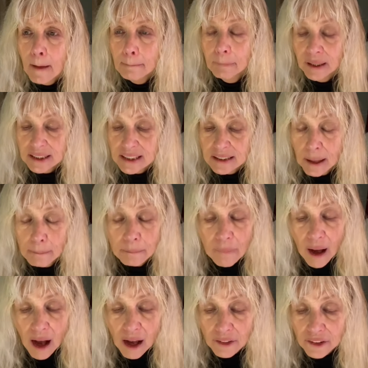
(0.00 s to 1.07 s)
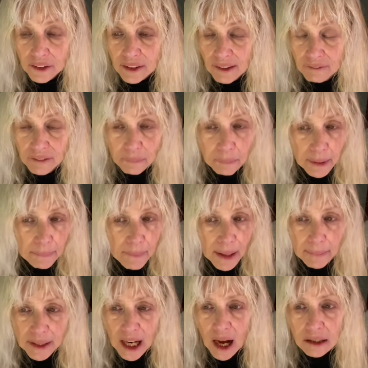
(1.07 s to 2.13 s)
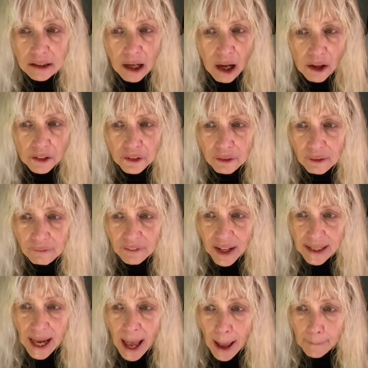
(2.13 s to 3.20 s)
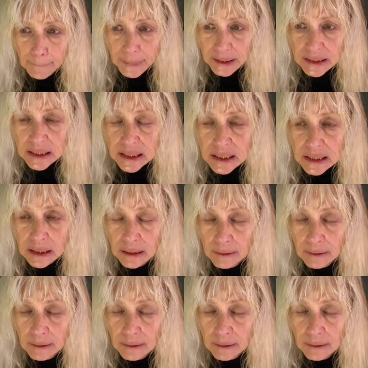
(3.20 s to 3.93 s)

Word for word: but some other, but maybe another event happens